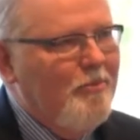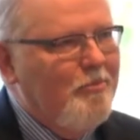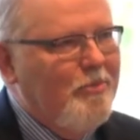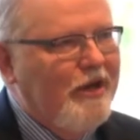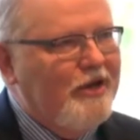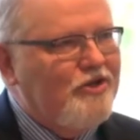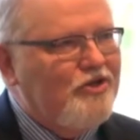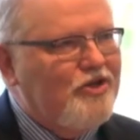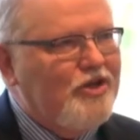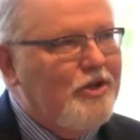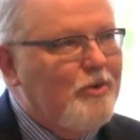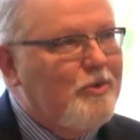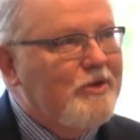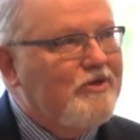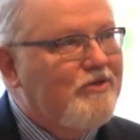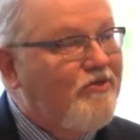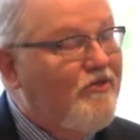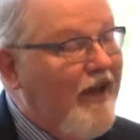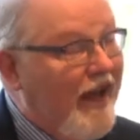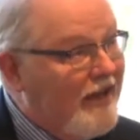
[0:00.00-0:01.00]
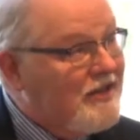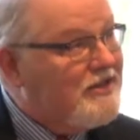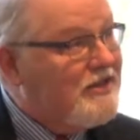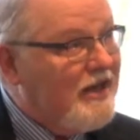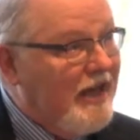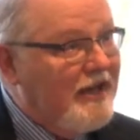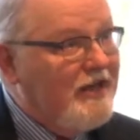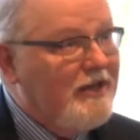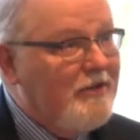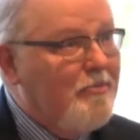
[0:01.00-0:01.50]
But she was
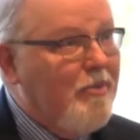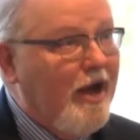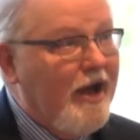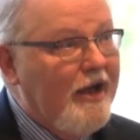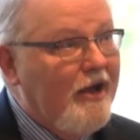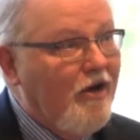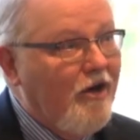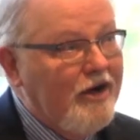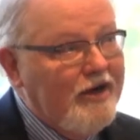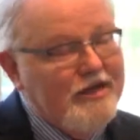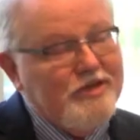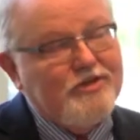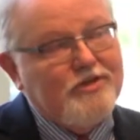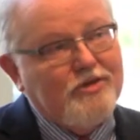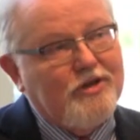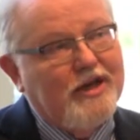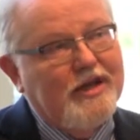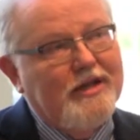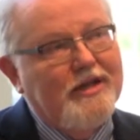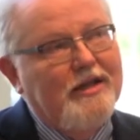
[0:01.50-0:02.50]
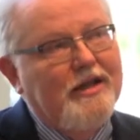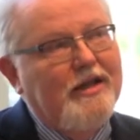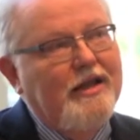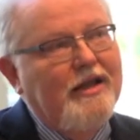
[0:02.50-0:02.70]
fascinated by art history.